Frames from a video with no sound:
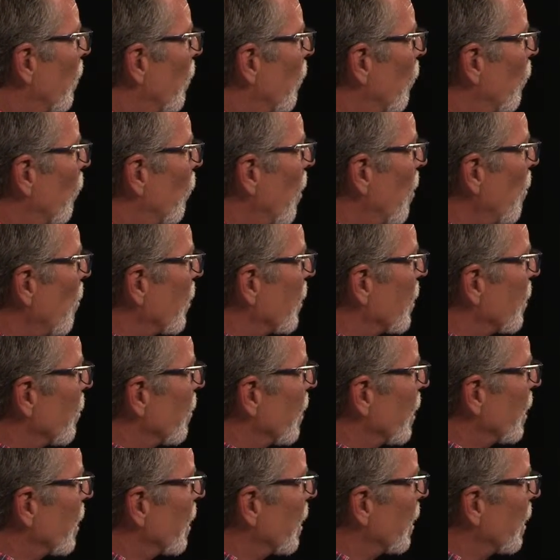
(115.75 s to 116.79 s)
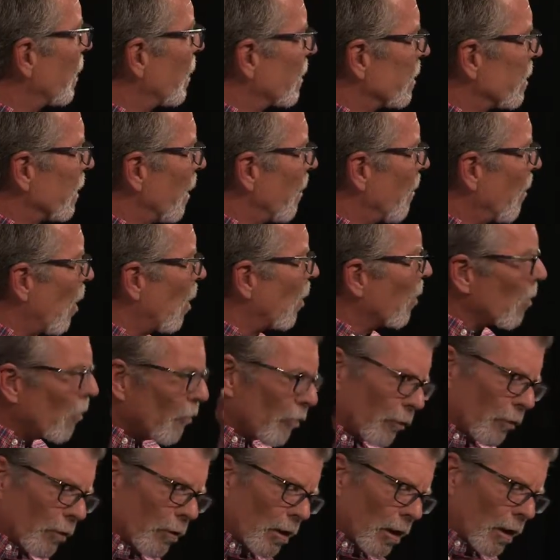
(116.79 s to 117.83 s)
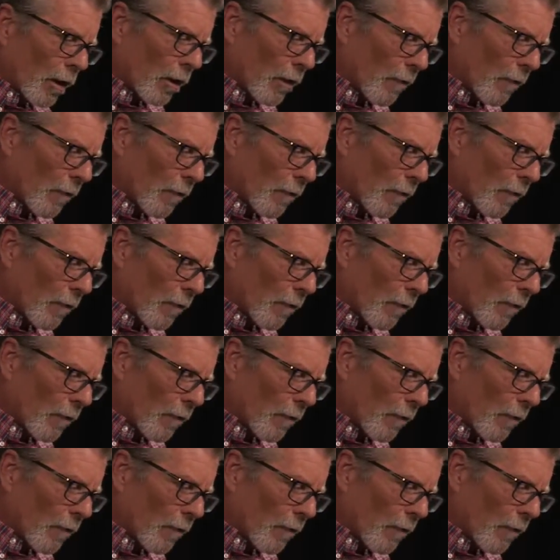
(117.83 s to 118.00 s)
what we're doing is, I'll go through the